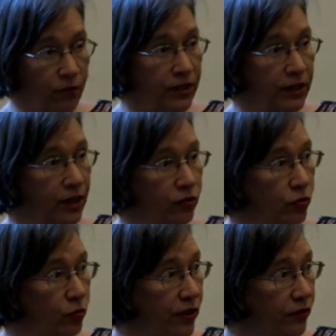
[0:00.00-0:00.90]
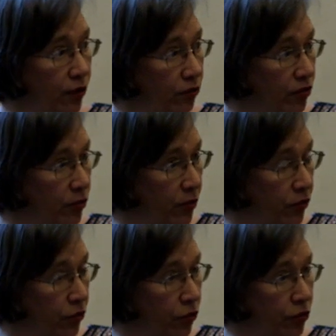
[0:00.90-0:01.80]
We take 2 weeks at
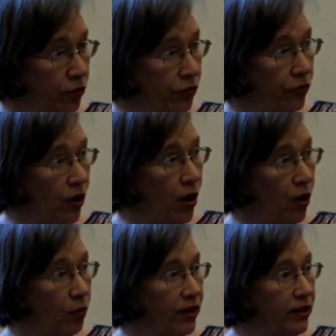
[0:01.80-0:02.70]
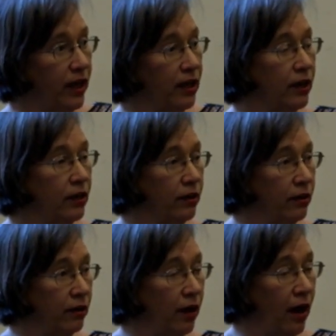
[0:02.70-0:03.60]
Christmas and New Year's. We take
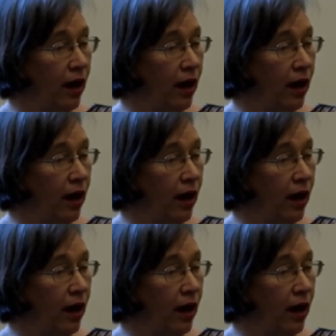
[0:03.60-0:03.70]
a